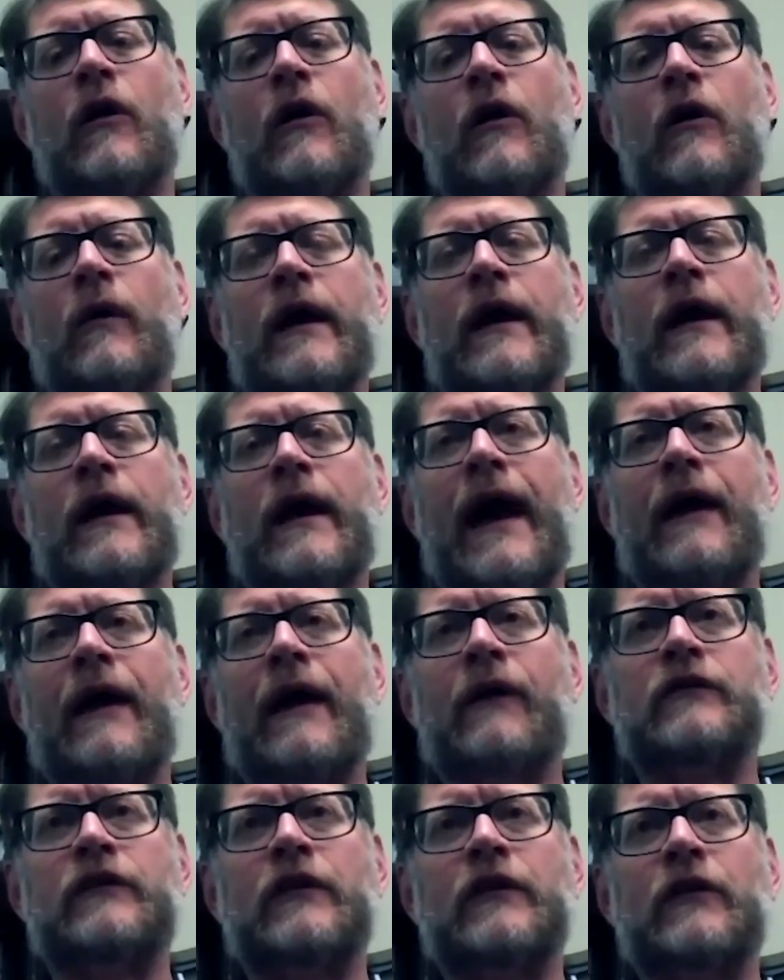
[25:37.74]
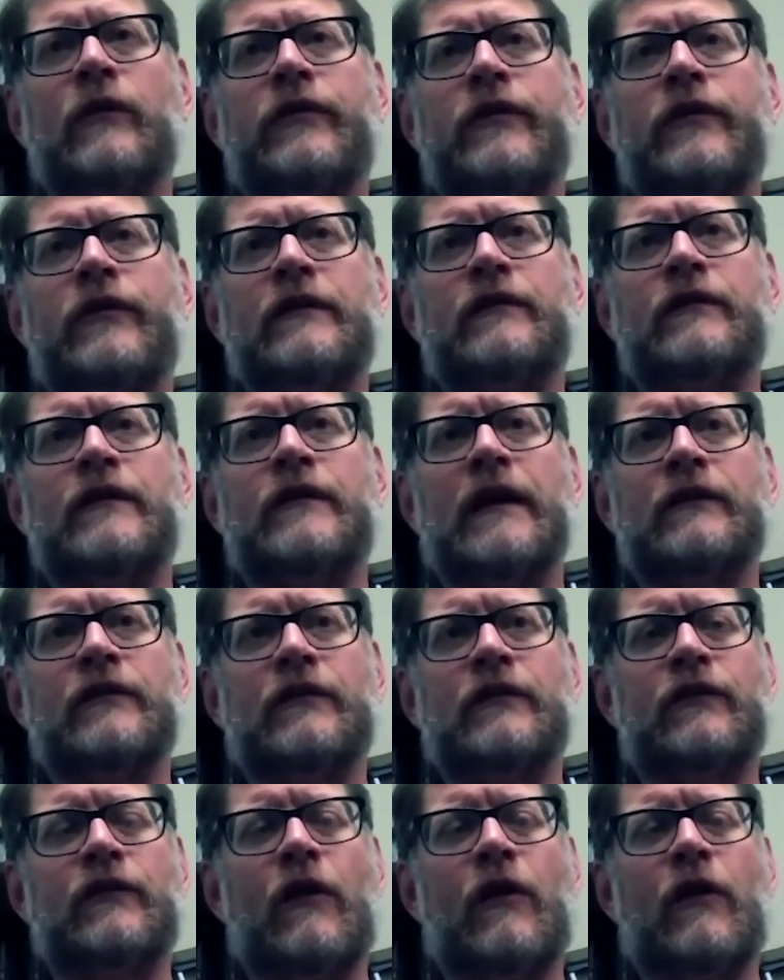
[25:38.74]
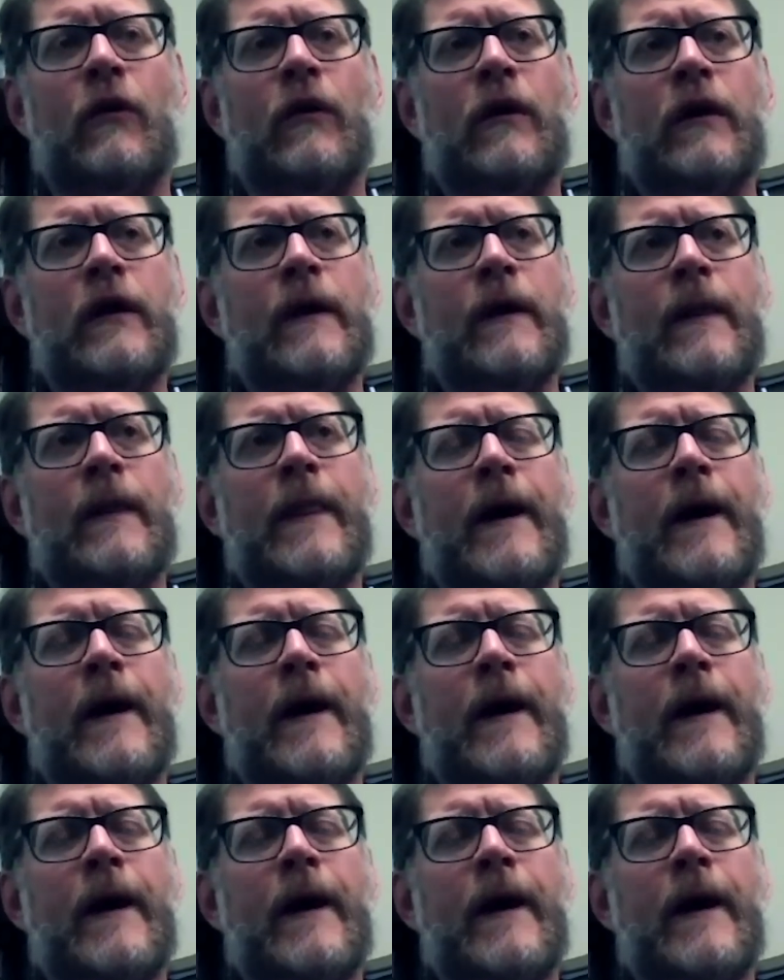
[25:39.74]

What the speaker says: know how to deal with these things. And so